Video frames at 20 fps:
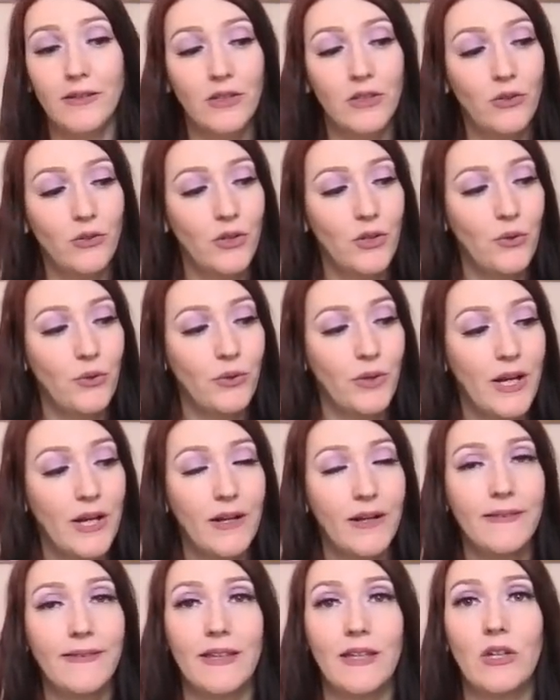You know,
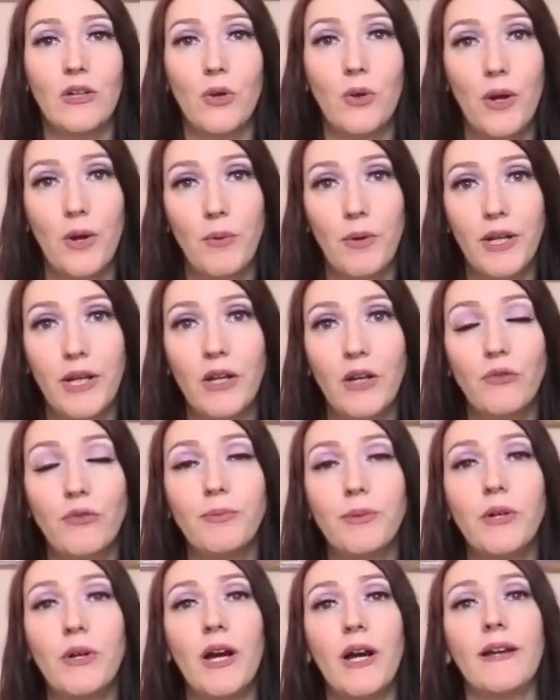guys, you know I want to hear
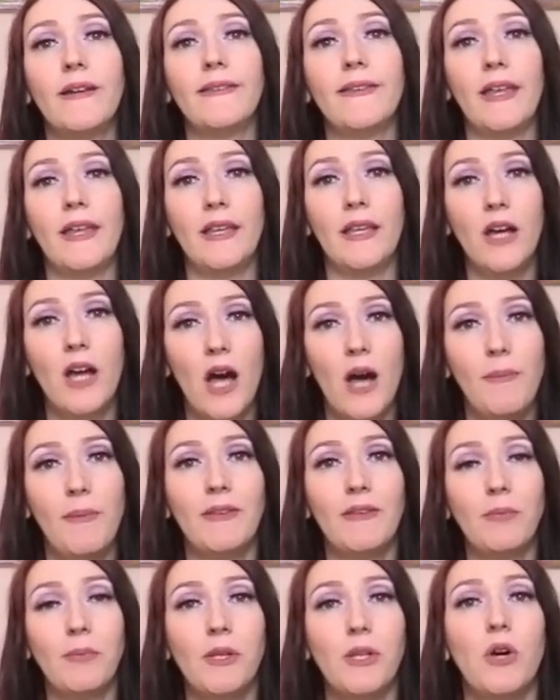from you guys in the
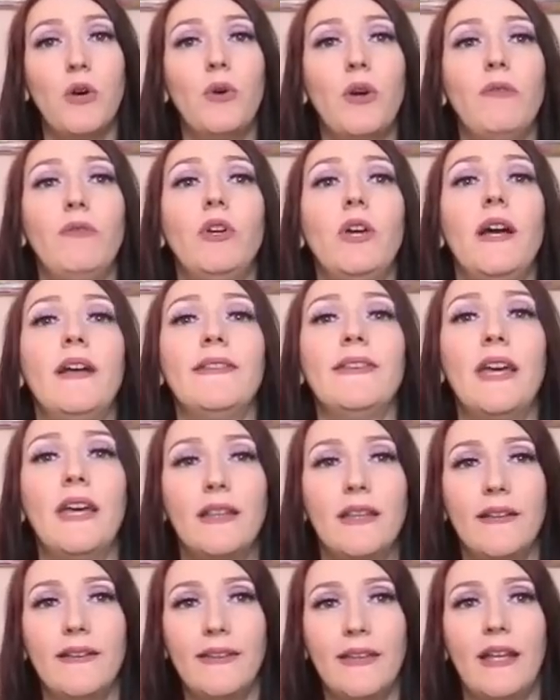comments below. If you guys
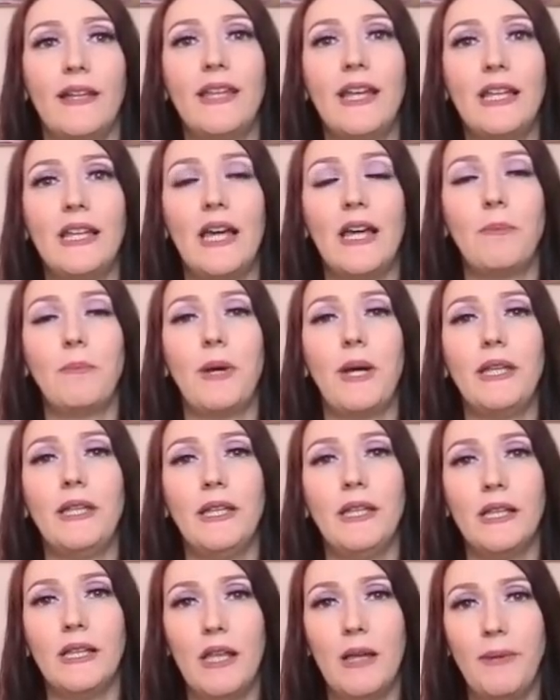like this, hit that like
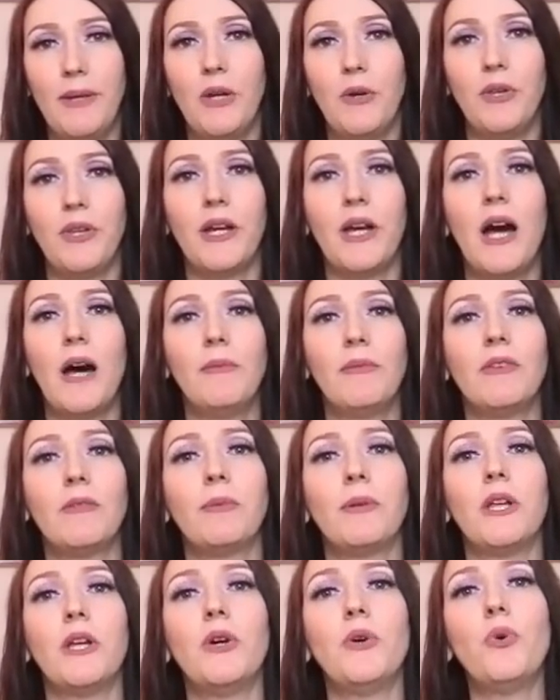button. Let me know in the comments
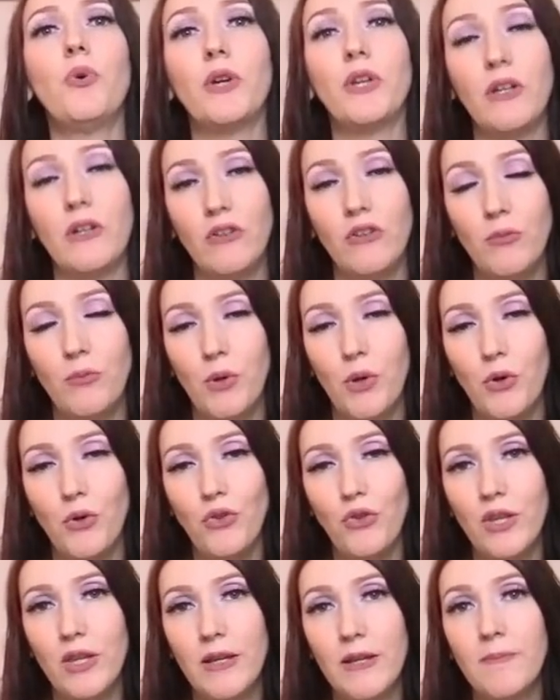below, or you can do both.